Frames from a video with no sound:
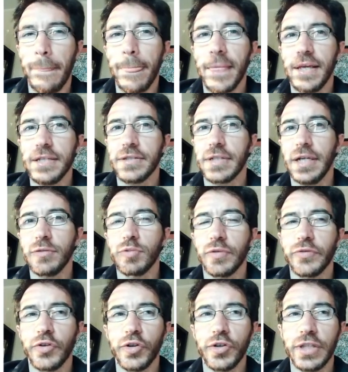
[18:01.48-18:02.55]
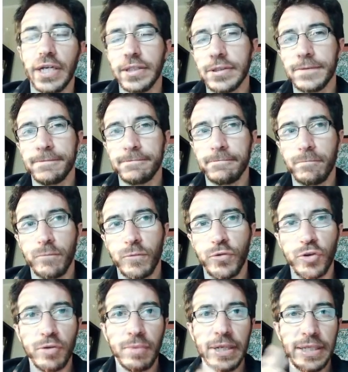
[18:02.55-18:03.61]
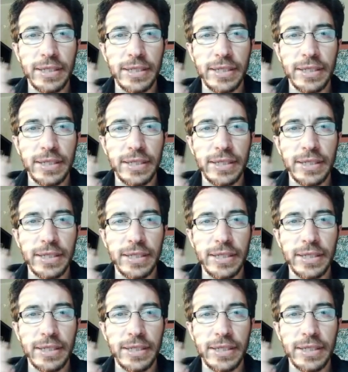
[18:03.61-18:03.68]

It's trying to avoid that. Formally,